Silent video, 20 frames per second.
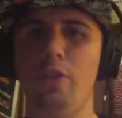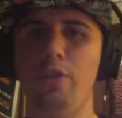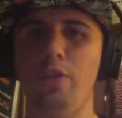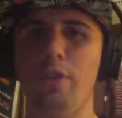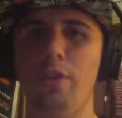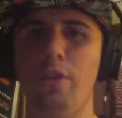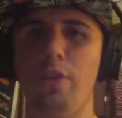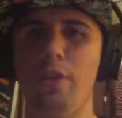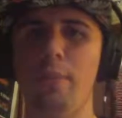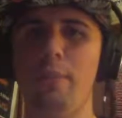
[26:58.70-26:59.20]

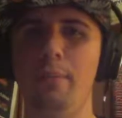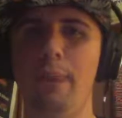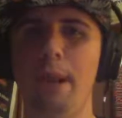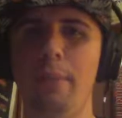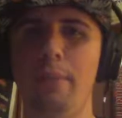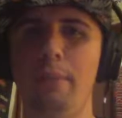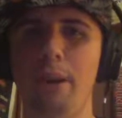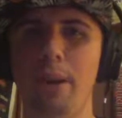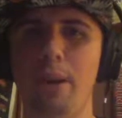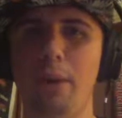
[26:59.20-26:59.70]
to
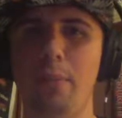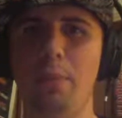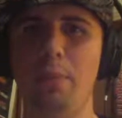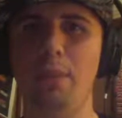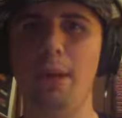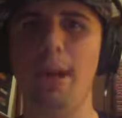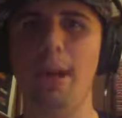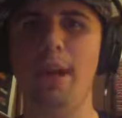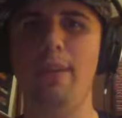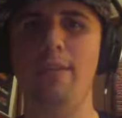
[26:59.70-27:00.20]
make bigger
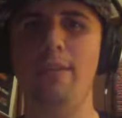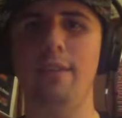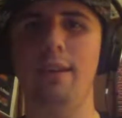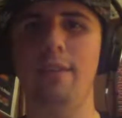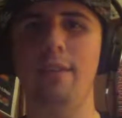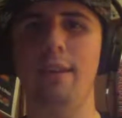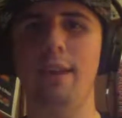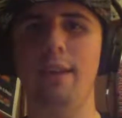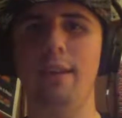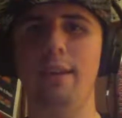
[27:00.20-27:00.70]
plays,
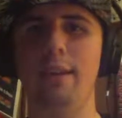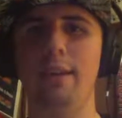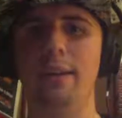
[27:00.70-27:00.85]
and that,